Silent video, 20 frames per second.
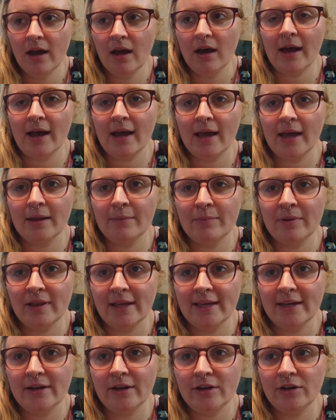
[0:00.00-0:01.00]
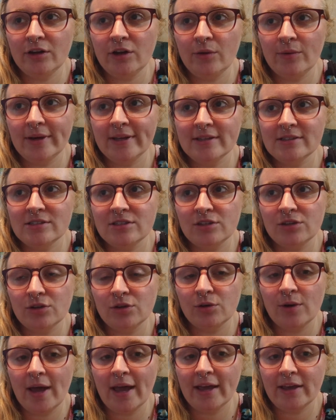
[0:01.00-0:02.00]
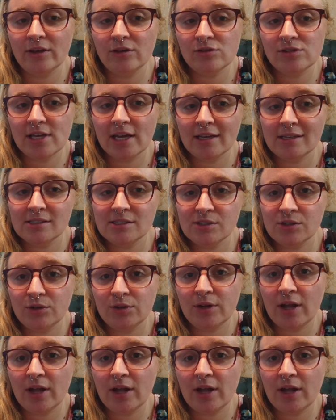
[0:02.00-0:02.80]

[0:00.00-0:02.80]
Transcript: I plan on going to Ecutech soon.